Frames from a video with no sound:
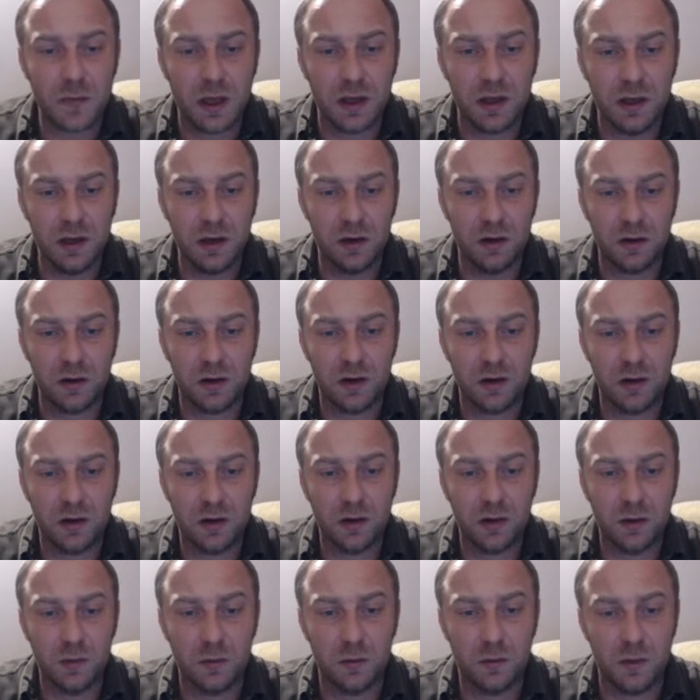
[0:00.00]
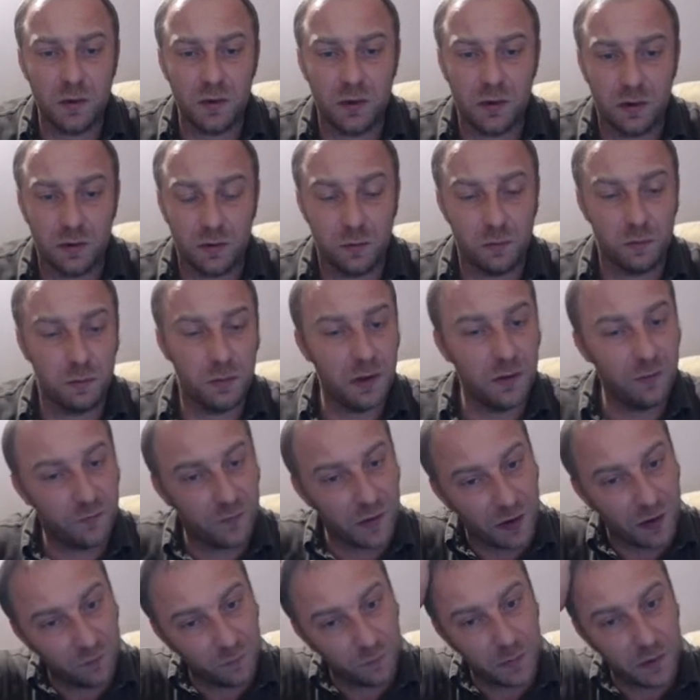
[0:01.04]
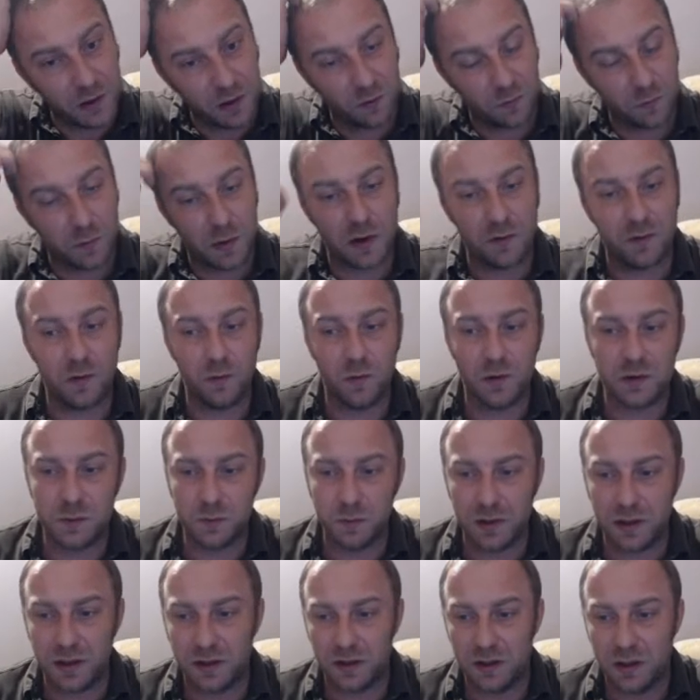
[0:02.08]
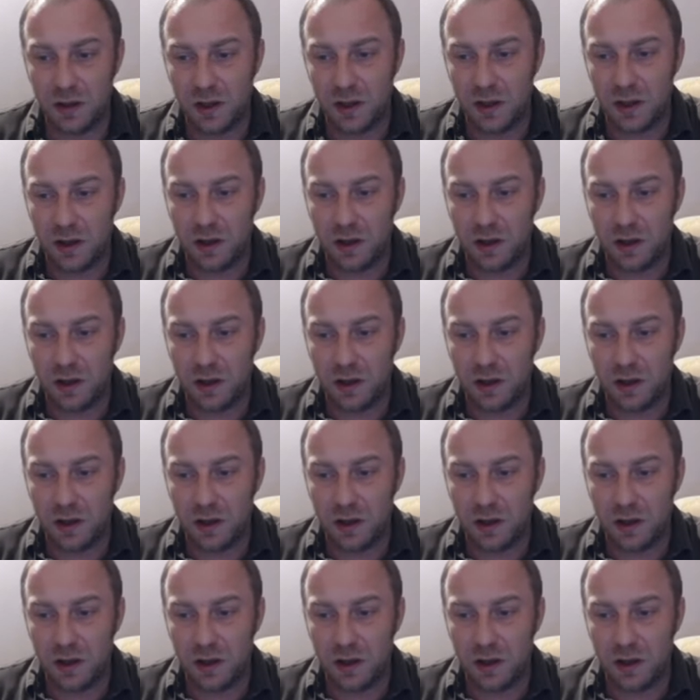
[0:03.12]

here, uh, uh, b5 by Jobava was played.